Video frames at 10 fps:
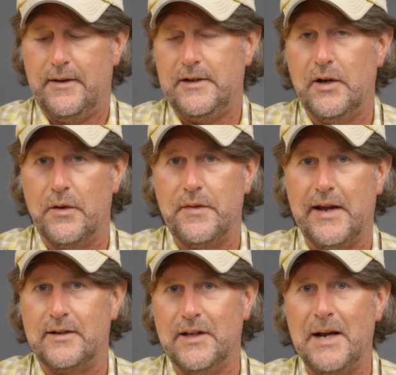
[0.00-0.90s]
you know,
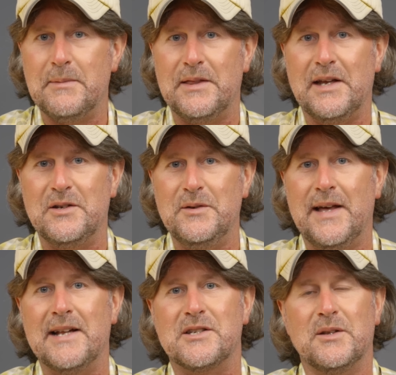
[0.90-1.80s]
they claim that they do
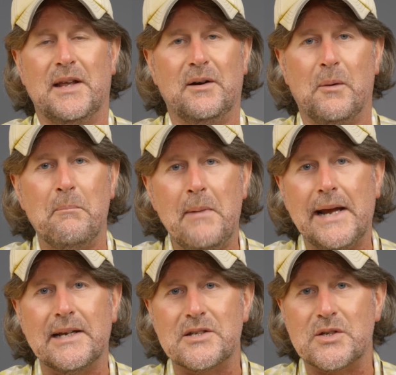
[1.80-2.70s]
that so they don't
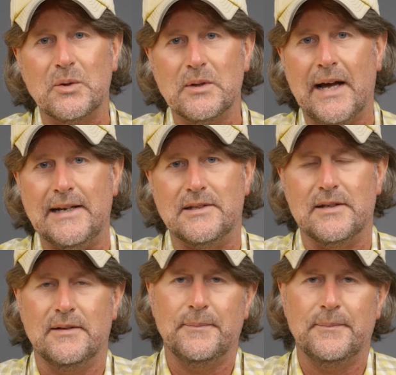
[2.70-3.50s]
make it so light.